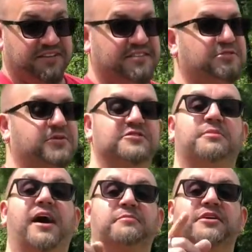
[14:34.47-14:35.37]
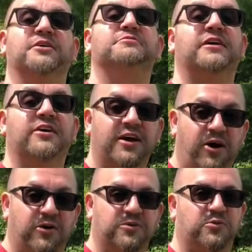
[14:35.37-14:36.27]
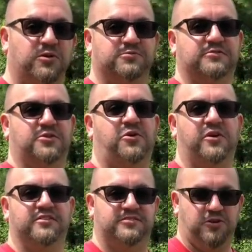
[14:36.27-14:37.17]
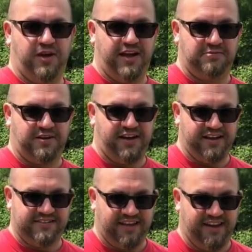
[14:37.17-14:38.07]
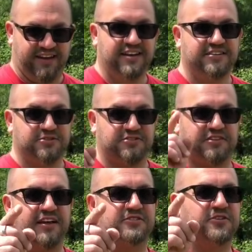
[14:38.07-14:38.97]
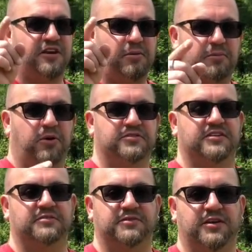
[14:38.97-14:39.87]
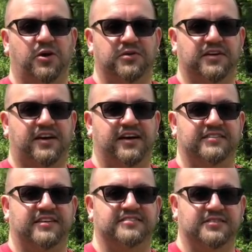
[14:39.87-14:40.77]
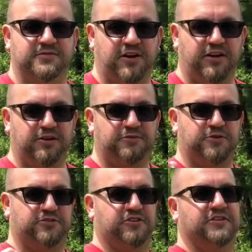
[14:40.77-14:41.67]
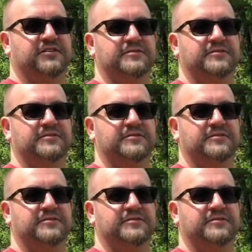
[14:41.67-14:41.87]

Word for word: because this one's mine, but your very own Wolf River Coils U A F I antenna. So stay tuned. I'll be posting a video with the contest in the very near future.